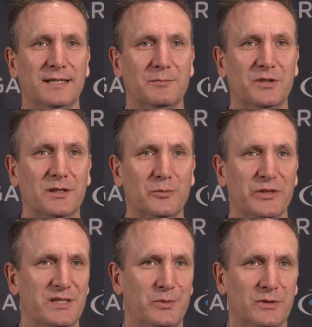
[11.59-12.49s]
I'm a
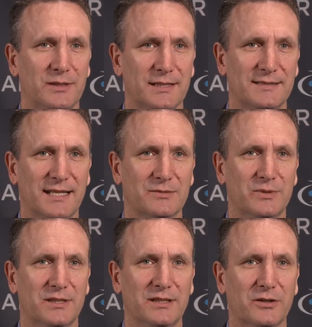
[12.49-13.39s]
principal at SAS
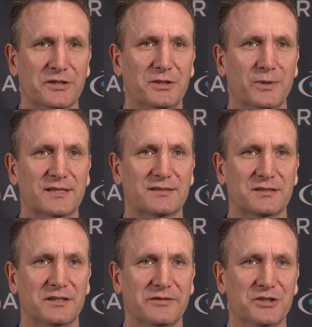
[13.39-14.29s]
within the
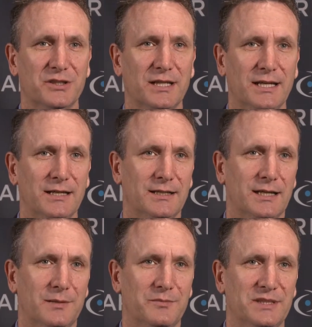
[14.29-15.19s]
RQS division.
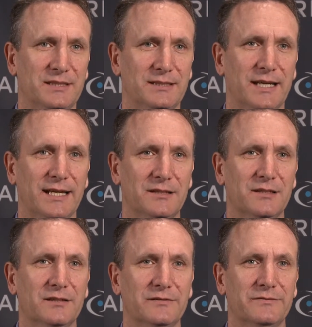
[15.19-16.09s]
I'm the head
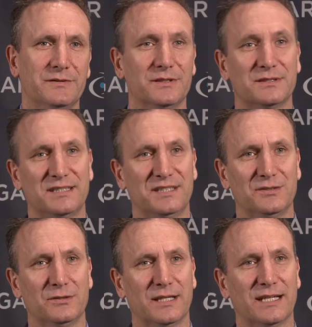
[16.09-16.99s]
of uh,
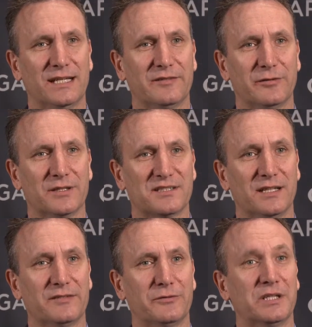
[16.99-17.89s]
CECL and IFRS
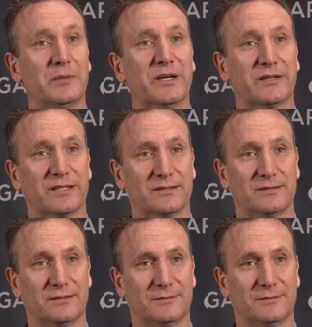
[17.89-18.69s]
9 for the Americas.